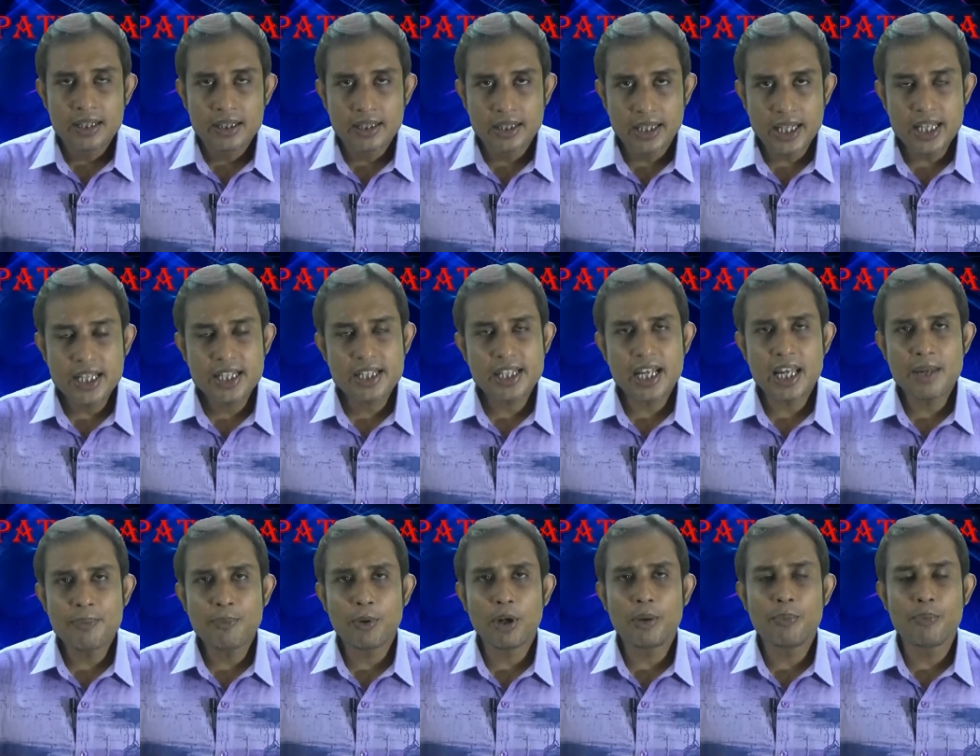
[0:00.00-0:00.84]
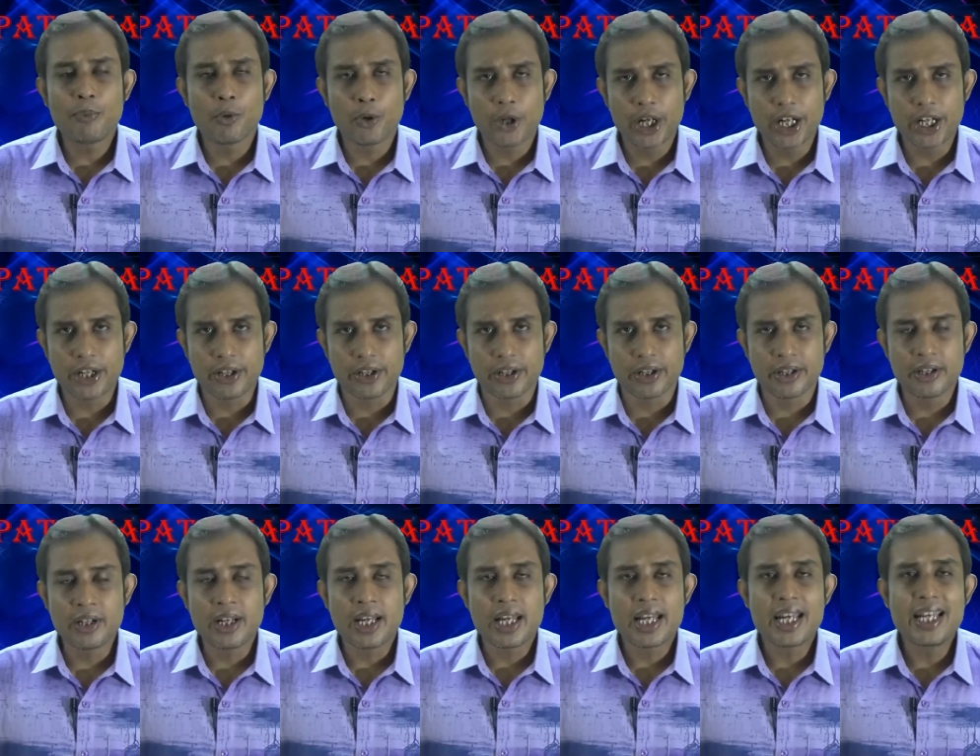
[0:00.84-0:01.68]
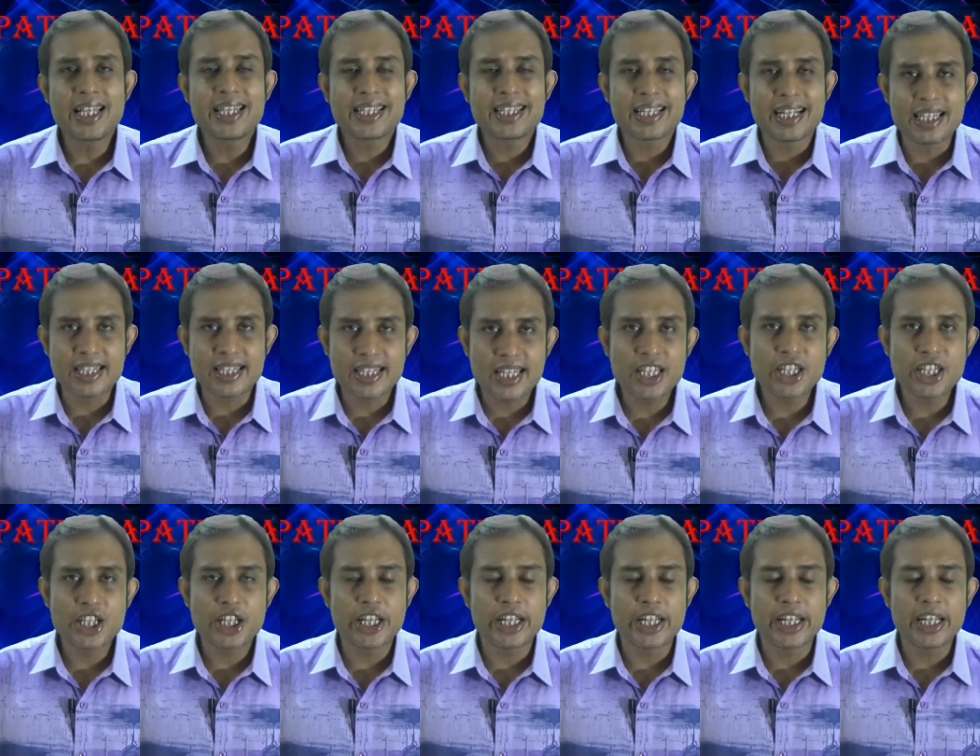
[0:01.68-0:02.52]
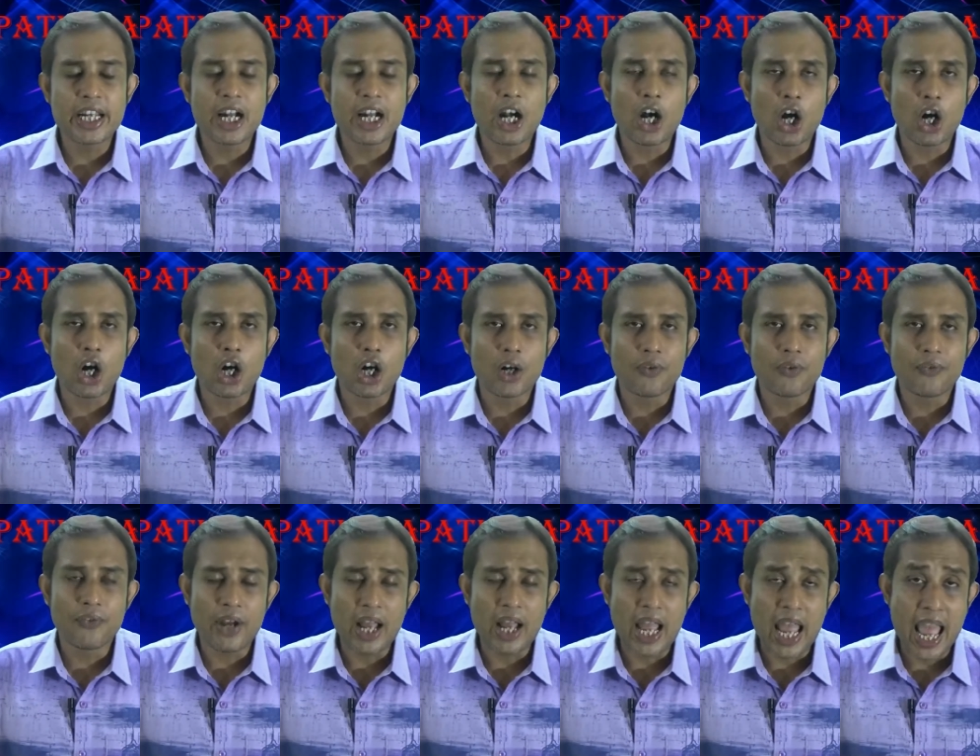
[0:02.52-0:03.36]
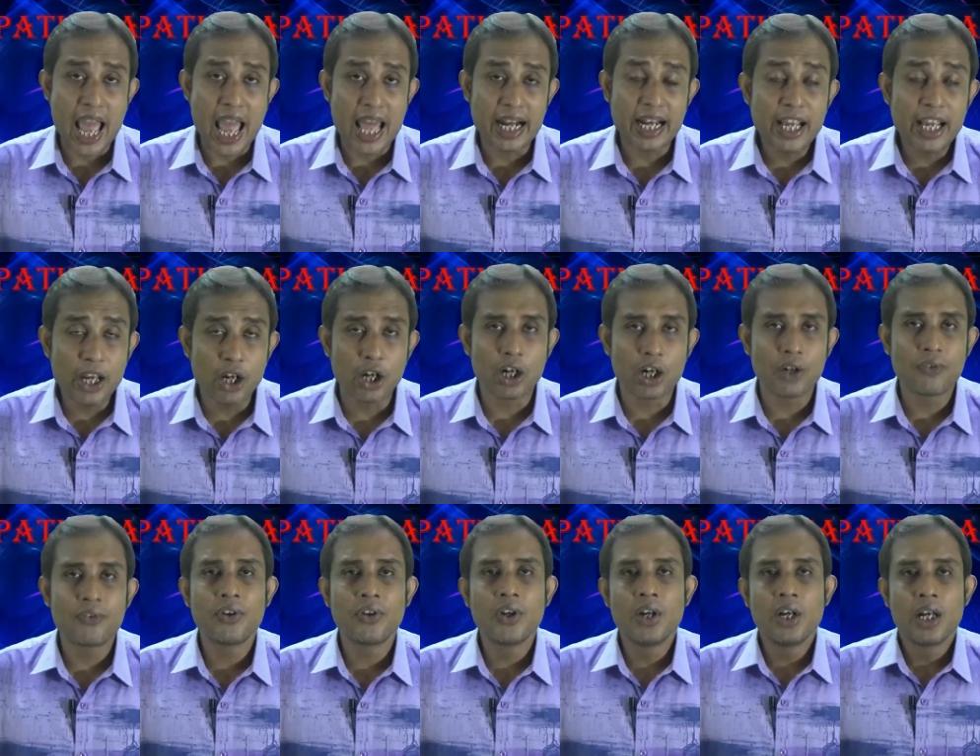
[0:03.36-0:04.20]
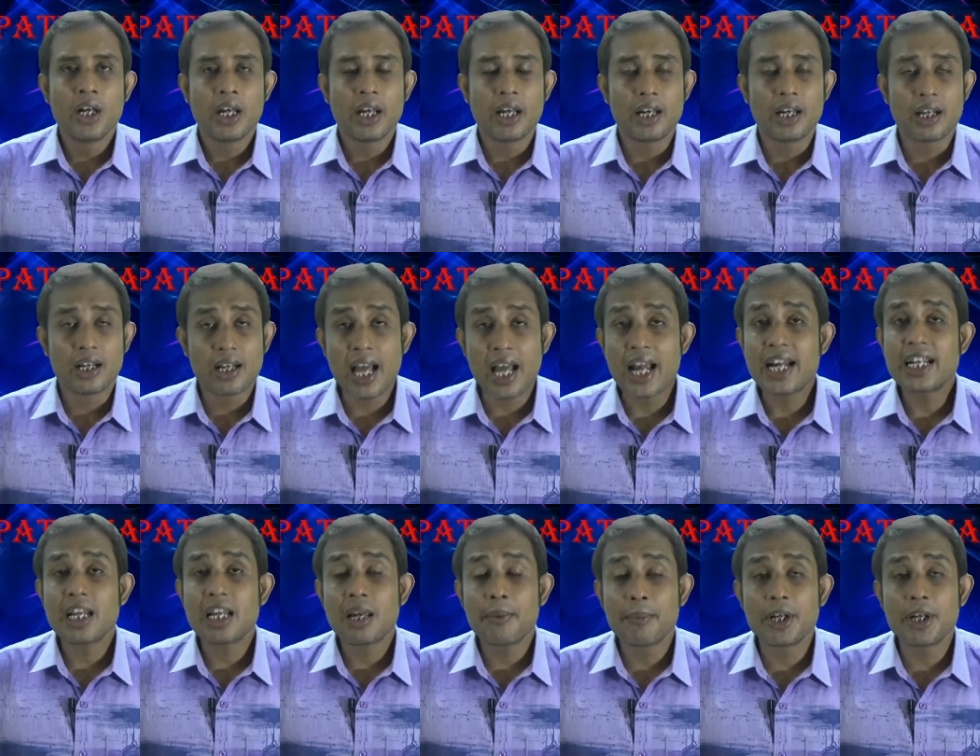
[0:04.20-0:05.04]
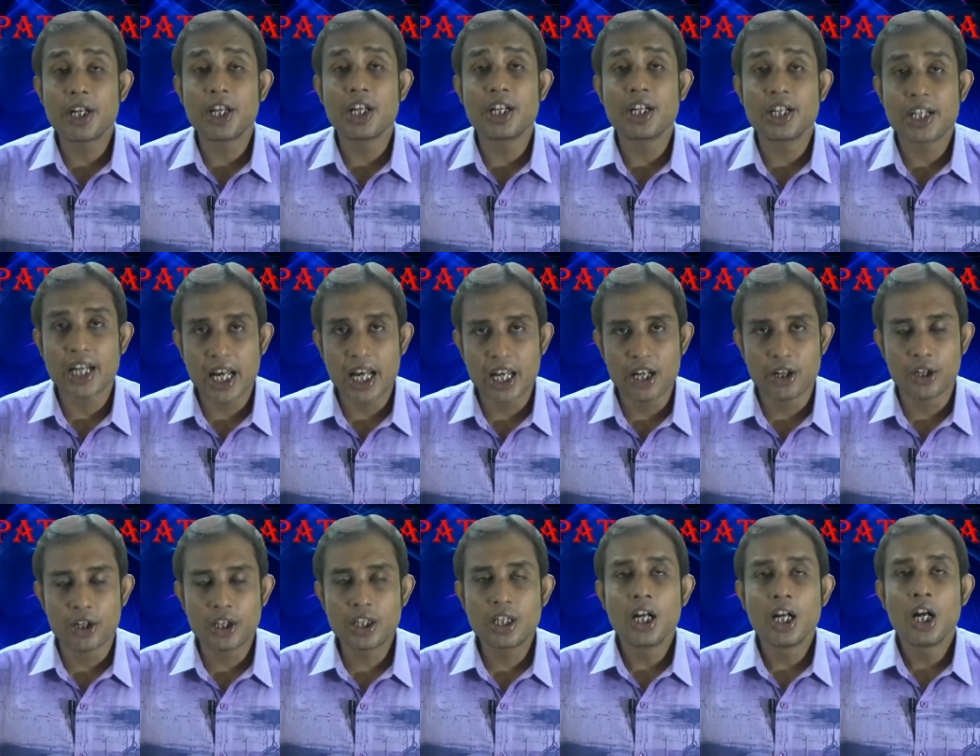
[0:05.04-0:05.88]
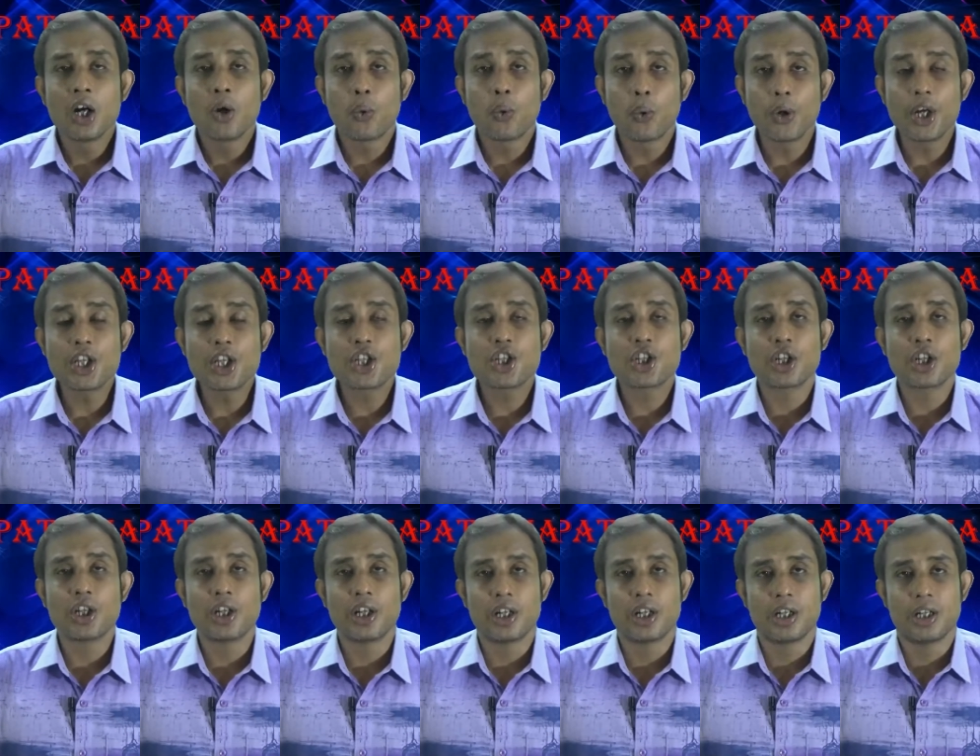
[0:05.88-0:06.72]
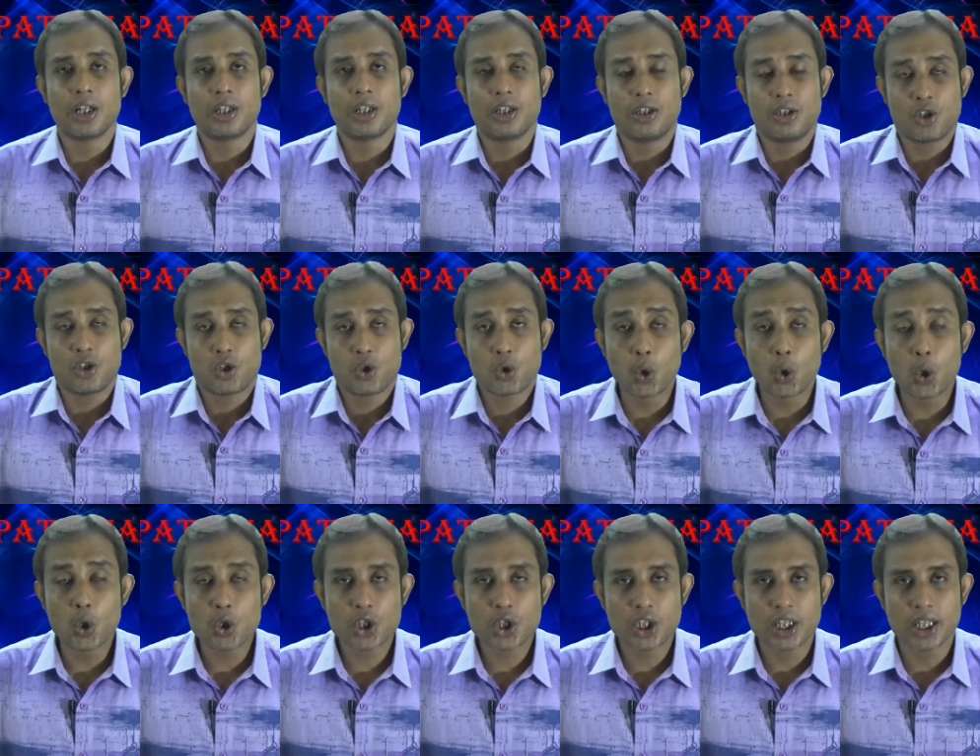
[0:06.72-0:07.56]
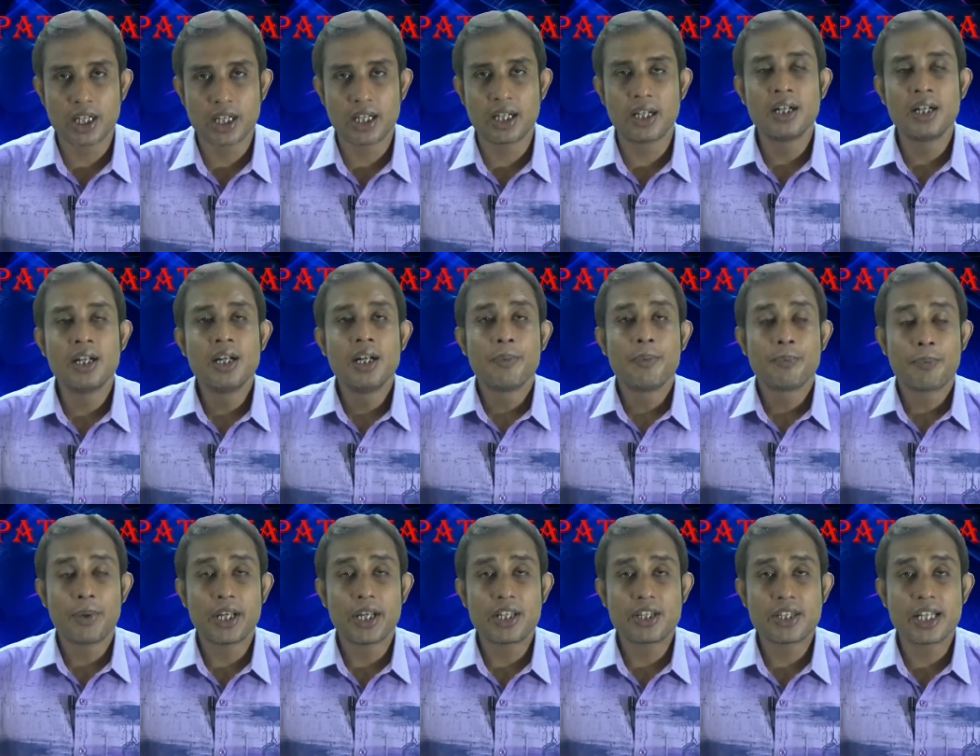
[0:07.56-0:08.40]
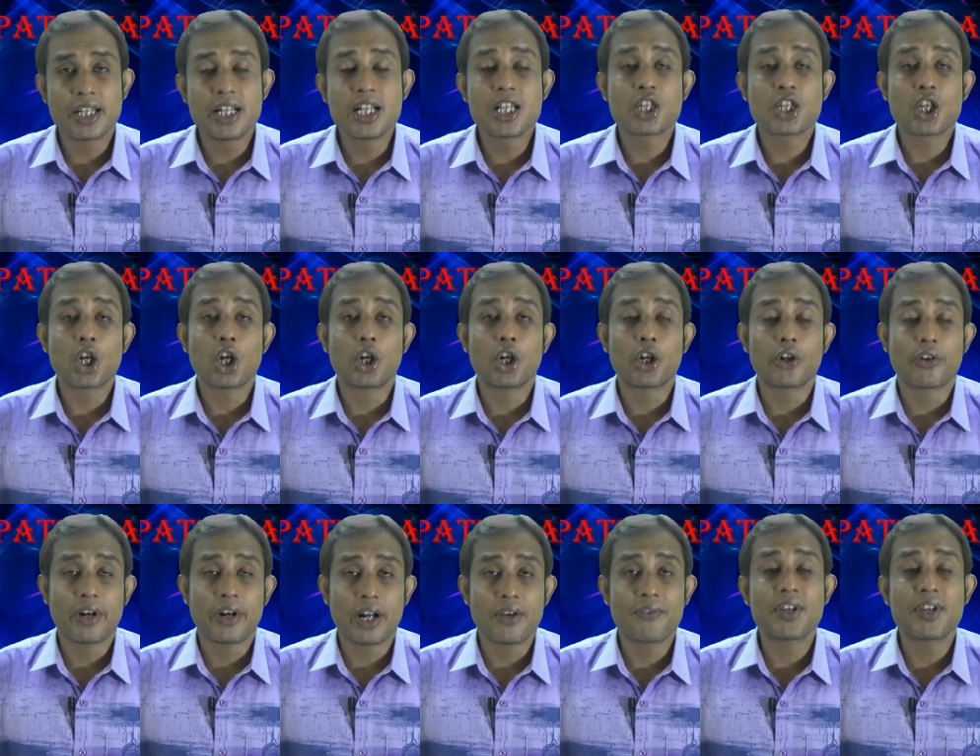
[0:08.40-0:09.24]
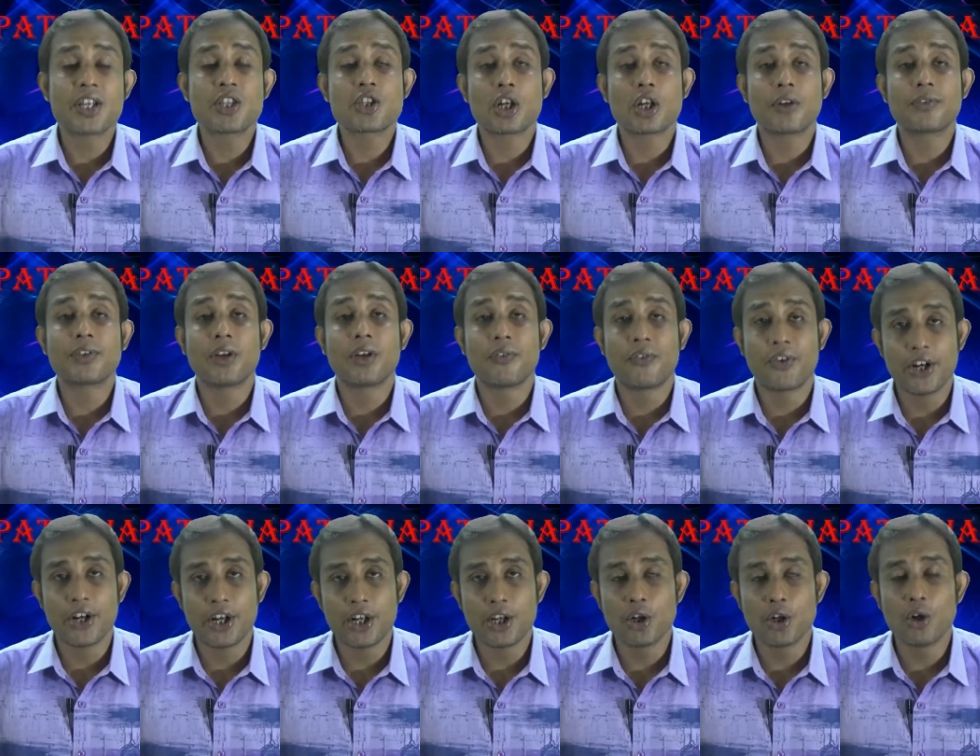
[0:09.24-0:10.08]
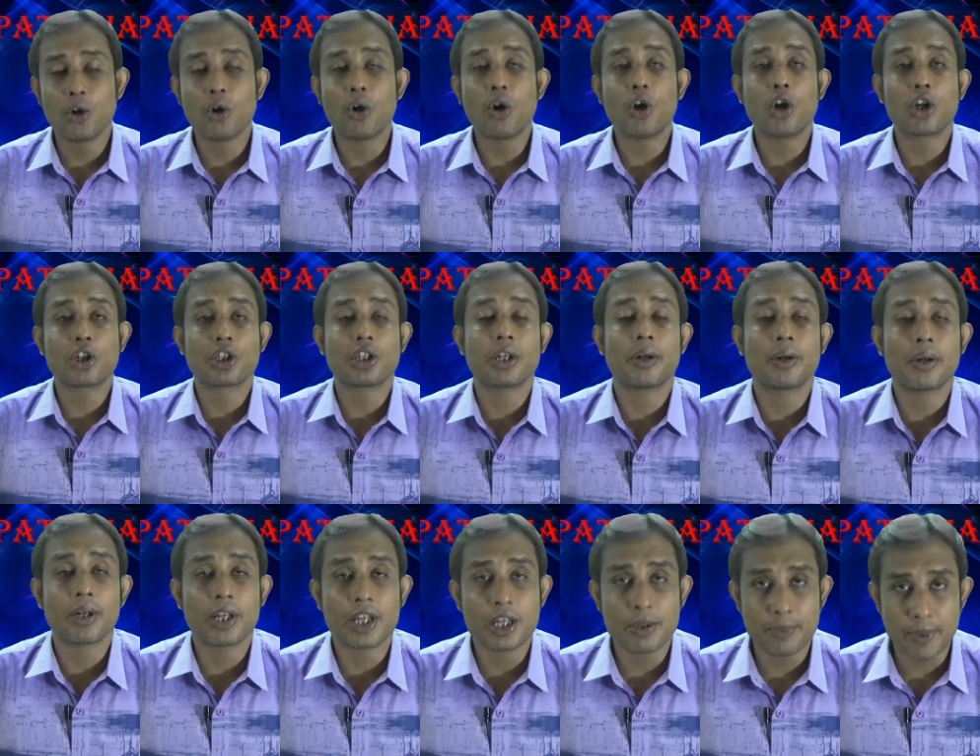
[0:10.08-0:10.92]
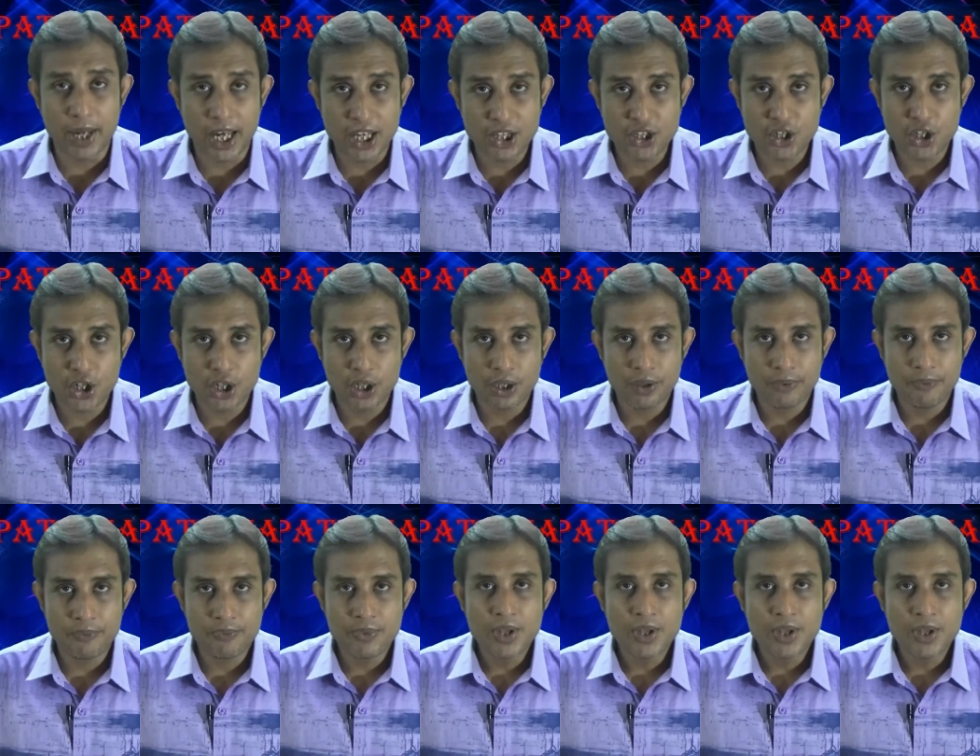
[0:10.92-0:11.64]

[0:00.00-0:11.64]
This type of monitor is consisting of array of light emitting diode which shows the pixels or graphics of the video or the image.